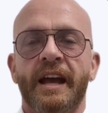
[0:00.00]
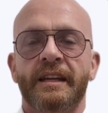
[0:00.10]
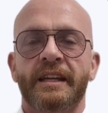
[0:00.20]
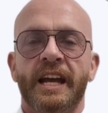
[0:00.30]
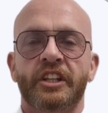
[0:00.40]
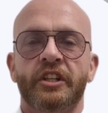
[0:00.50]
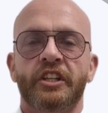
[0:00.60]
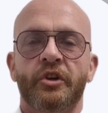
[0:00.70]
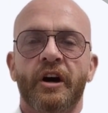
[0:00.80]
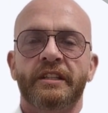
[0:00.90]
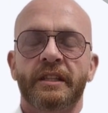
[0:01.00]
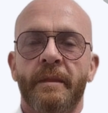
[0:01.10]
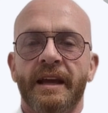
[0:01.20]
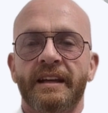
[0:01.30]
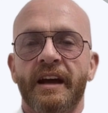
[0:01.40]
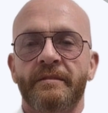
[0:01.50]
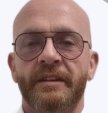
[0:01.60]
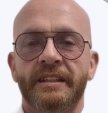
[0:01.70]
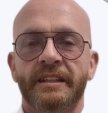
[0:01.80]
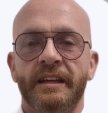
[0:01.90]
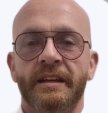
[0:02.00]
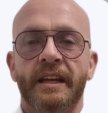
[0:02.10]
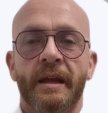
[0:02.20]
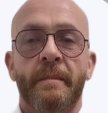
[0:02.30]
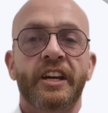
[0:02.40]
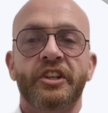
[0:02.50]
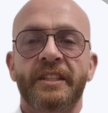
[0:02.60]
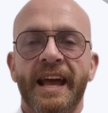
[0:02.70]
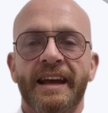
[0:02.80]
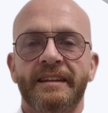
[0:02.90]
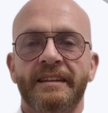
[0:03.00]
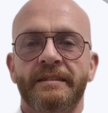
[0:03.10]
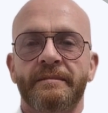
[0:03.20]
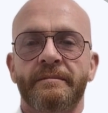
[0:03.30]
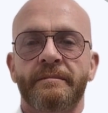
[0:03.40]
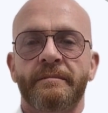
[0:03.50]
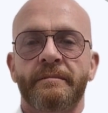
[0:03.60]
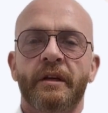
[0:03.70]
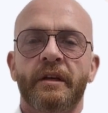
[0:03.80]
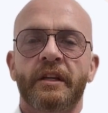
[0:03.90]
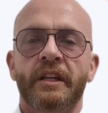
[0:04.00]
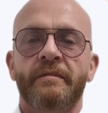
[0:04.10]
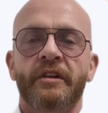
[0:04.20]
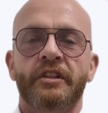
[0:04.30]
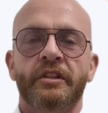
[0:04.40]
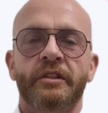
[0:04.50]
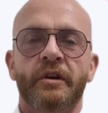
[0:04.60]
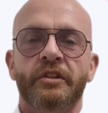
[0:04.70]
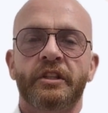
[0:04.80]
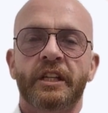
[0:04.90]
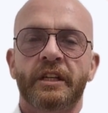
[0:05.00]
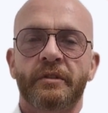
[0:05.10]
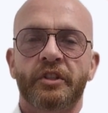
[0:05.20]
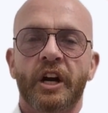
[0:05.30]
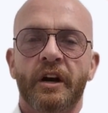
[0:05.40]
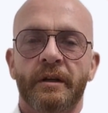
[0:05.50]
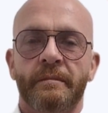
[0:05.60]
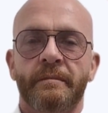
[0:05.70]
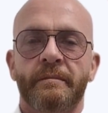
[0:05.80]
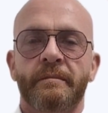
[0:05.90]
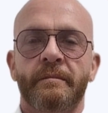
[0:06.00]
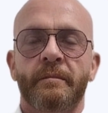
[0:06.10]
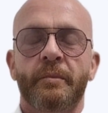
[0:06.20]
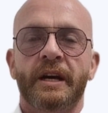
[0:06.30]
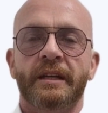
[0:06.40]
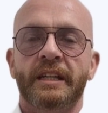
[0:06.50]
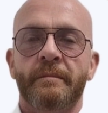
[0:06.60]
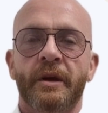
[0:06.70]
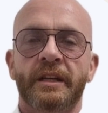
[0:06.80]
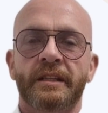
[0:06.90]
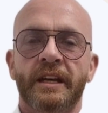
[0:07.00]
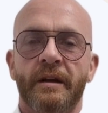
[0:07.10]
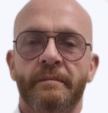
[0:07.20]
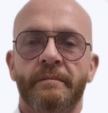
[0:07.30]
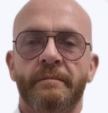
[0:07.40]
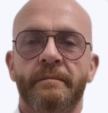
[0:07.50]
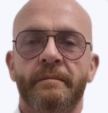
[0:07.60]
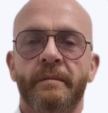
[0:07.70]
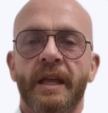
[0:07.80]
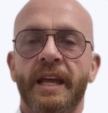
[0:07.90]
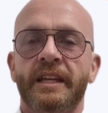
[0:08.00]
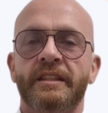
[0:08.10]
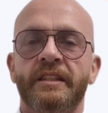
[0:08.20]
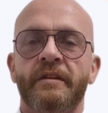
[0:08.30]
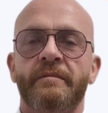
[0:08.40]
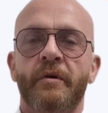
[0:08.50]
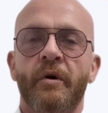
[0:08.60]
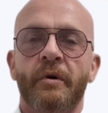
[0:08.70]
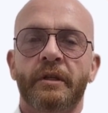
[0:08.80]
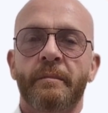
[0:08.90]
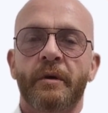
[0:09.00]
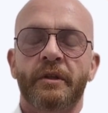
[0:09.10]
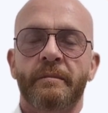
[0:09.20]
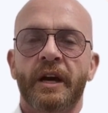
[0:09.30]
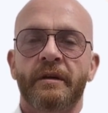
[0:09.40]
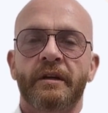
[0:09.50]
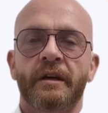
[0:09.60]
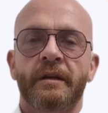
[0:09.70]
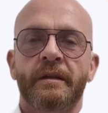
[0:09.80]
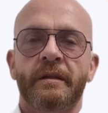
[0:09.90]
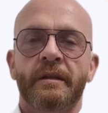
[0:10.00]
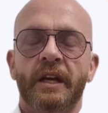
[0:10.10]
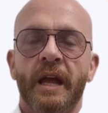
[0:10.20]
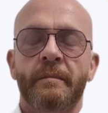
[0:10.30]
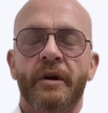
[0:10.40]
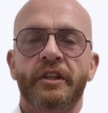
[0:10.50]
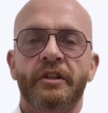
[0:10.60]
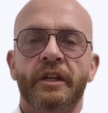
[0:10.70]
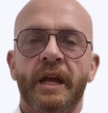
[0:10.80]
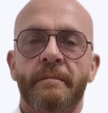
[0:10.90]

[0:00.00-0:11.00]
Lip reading: and it actually tries to make life easier. Imagine that. Key features, not just legal jargon. Right, let's break it down. NEC4 is built around collaboration like